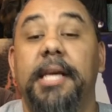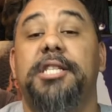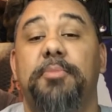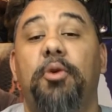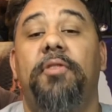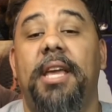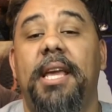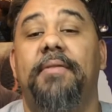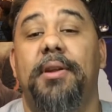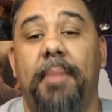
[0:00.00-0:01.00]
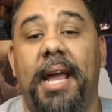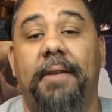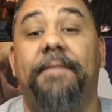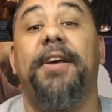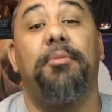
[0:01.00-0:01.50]
This movie even
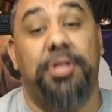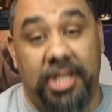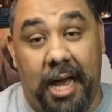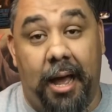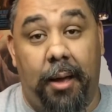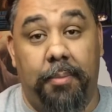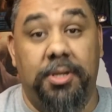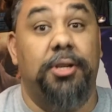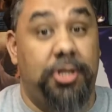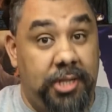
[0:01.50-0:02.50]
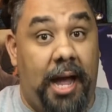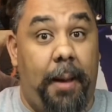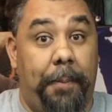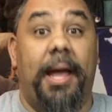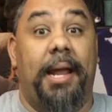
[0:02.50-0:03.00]
made film snobs
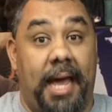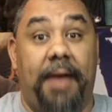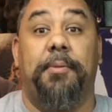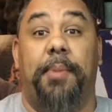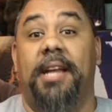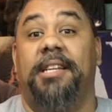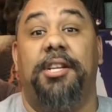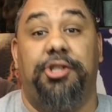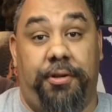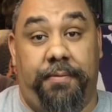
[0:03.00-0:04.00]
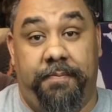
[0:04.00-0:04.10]
stop and have to pay attention.